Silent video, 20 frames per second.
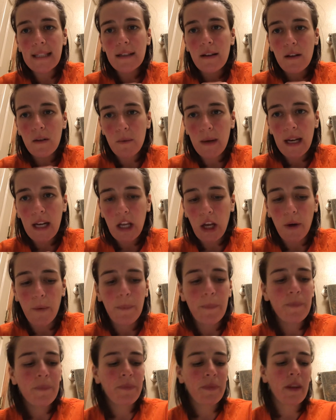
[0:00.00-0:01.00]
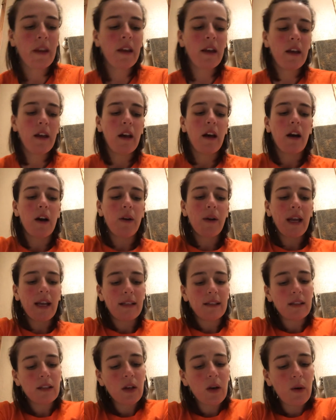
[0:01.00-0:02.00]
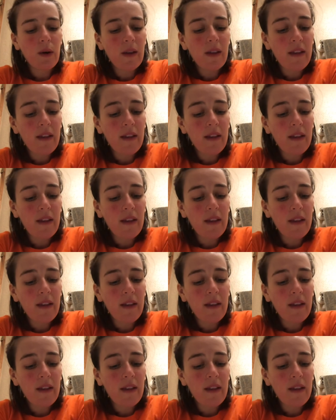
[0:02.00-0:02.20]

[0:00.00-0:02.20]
are the way to go. Okay, so and